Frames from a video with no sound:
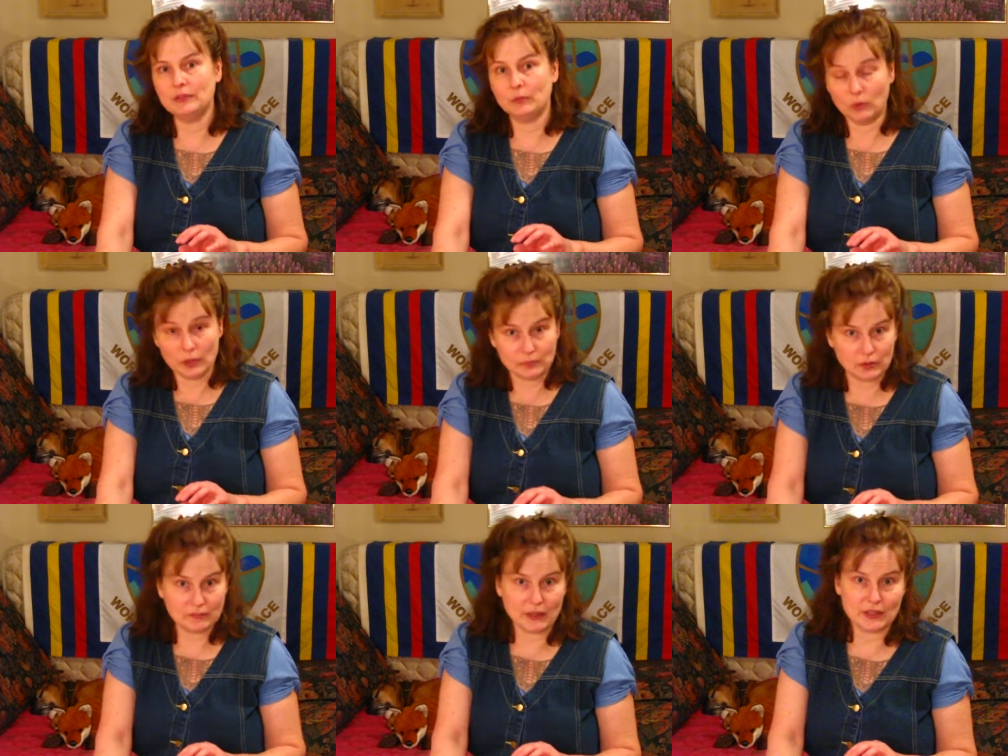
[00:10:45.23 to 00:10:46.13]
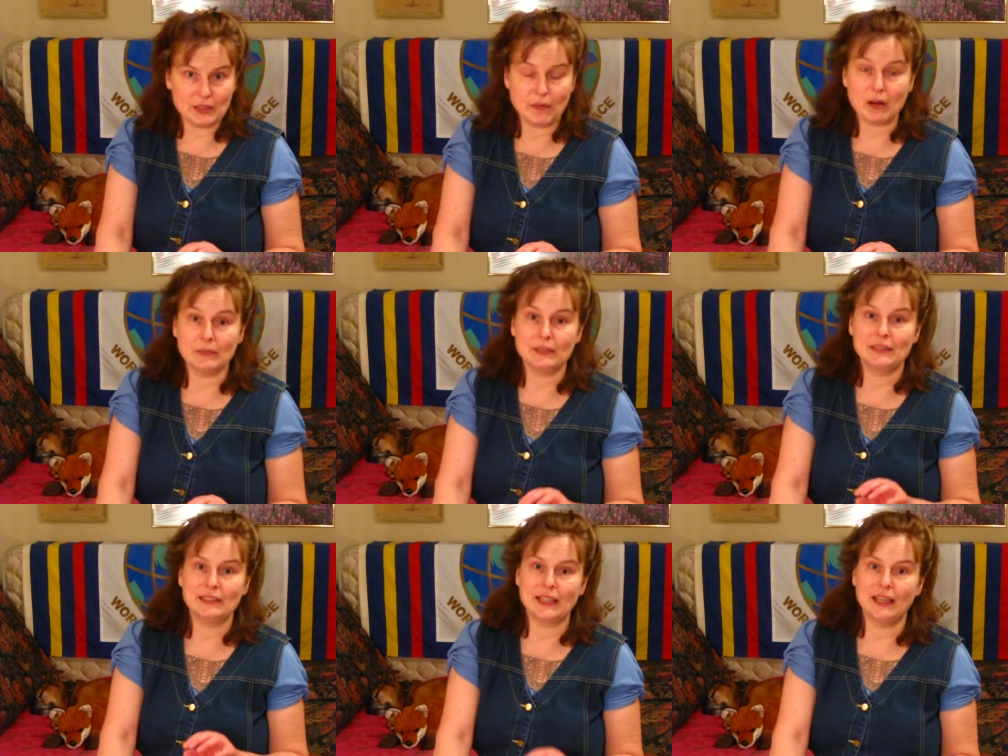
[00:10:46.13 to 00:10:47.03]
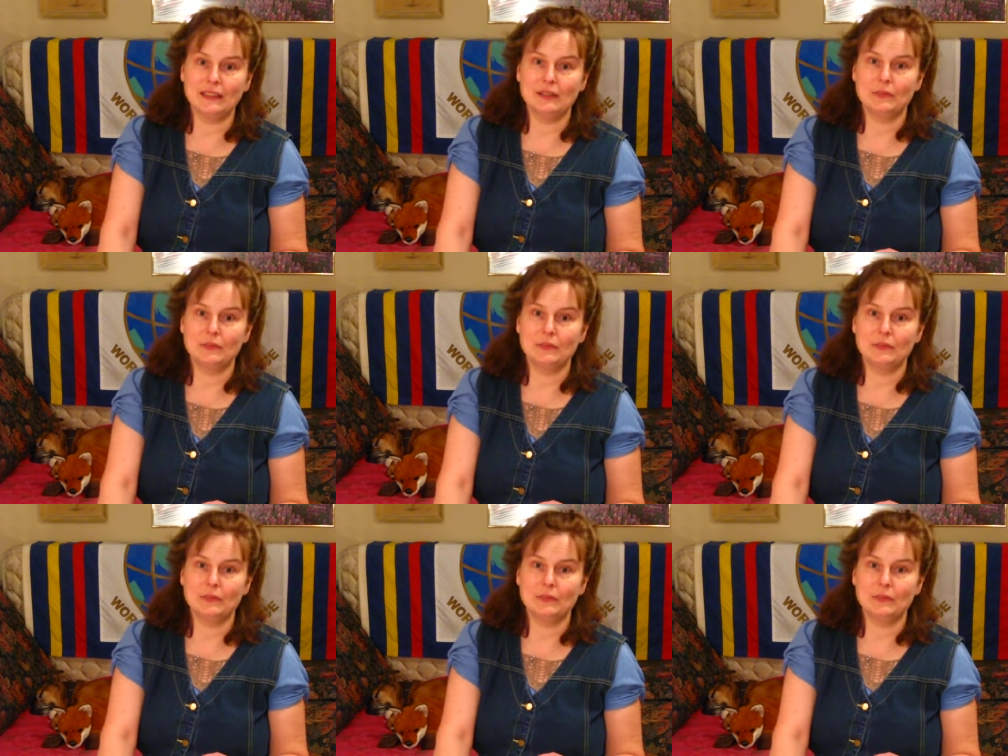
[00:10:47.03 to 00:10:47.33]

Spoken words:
and were approved by the Department of State